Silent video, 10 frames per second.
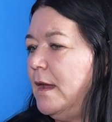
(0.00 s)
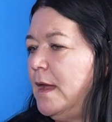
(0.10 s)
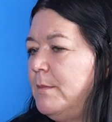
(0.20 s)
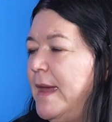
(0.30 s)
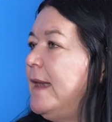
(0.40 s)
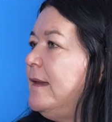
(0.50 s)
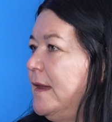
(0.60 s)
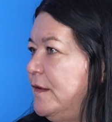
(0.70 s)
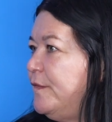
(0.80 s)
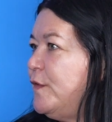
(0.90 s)

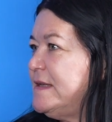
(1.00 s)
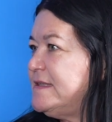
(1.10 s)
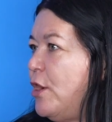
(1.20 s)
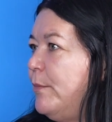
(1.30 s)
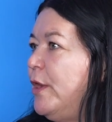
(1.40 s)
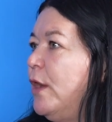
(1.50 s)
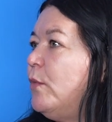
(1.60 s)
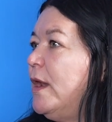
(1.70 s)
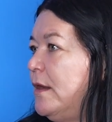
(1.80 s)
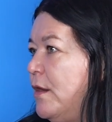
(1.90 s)
mandated, for example, on
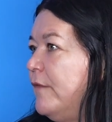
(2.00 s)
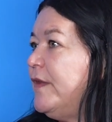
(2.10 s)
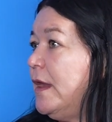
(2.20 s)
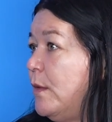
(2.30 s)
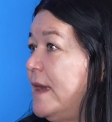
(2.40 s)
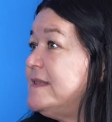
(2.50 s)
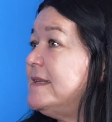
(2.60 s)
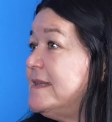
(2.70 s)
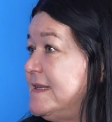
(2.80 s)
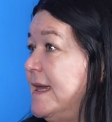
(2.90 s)
1.5 gigawatts
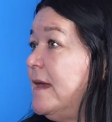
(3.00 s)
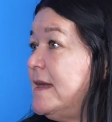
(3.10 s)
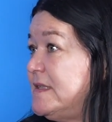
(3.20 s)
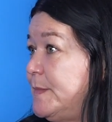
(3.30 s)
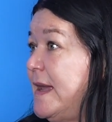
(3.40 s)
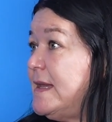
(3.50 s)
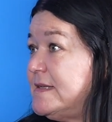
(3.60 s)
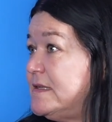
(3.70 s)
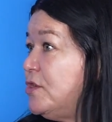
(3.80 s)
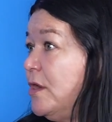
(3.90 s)
in the C&I
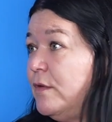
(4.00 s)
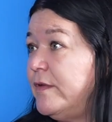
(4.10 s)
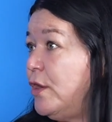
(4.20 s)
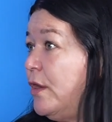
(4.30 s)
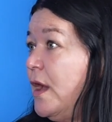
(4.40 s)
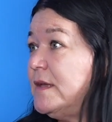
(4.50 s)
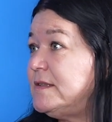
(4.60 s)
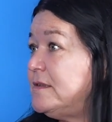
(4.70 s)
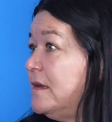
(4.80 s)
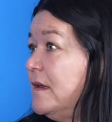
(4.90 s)
space, for the
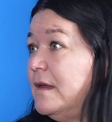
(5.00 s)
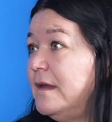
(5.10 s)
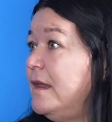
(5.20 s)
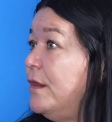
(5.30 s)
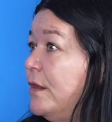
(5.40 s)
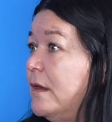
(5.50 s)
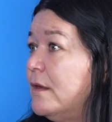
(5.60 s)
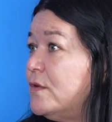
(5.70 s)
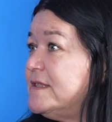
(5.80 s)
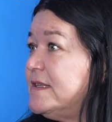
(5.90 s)
last year
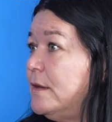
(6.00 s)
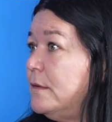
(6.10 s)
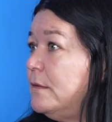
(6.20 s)
or so.